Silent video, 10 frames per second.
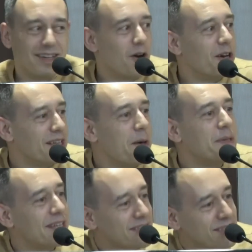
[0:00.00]
Okay,
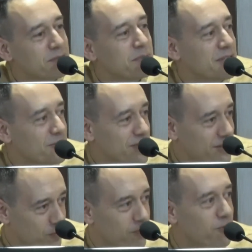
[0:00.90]
that doesn't mean there
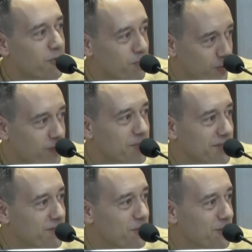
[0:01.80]
isn't room for improvement,
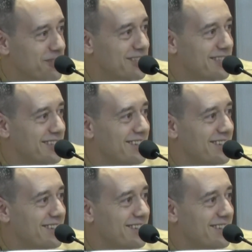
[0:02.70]
of course.